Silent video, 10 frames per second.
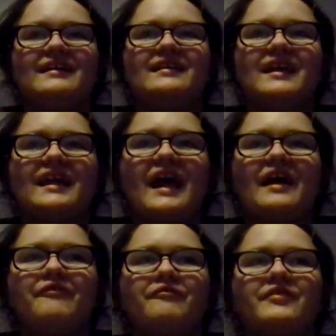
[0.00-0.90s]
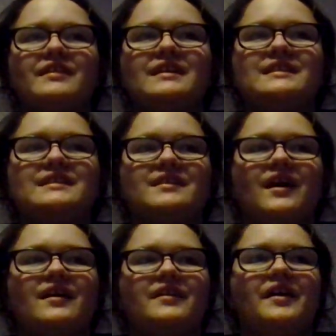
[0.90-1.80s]
Like, I really did
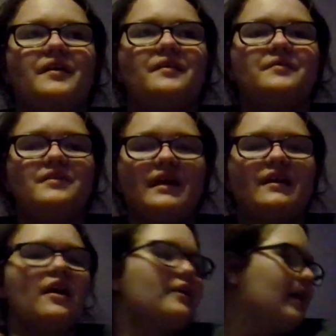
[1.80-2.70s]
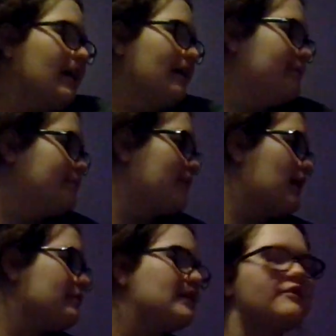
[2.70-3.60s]
not know. Like, okay,
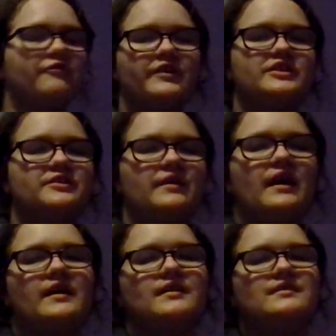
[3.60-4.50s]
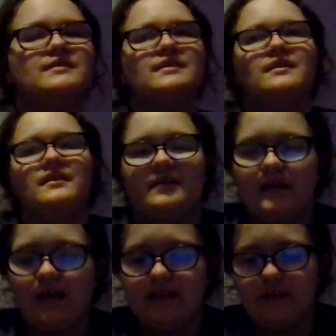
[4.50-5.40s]
I'm gonna read you guys
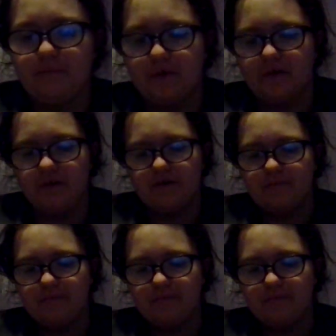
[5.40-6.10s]
the ending part.